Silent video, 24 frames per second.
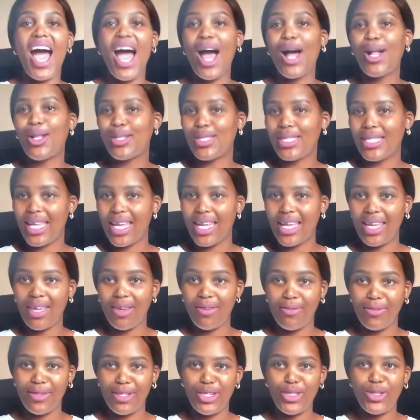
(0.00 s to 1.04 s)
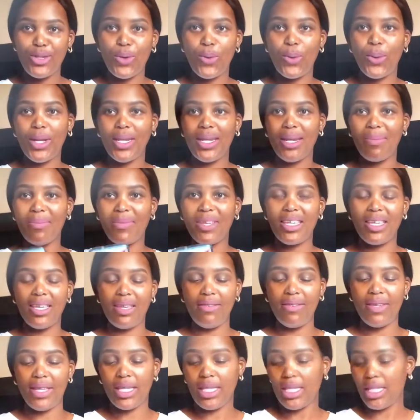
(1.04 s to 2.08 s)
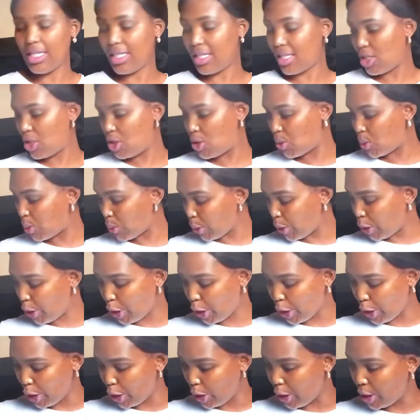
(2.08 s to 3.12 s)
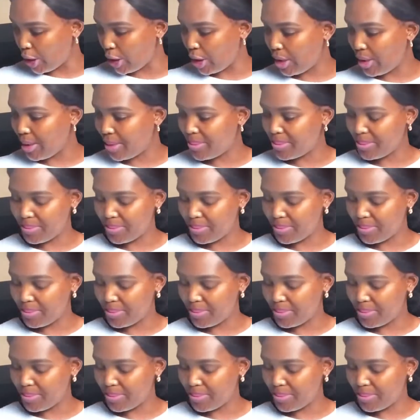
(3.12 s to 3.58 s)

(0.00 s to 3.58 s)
I'll take a video when I'm giving it to her.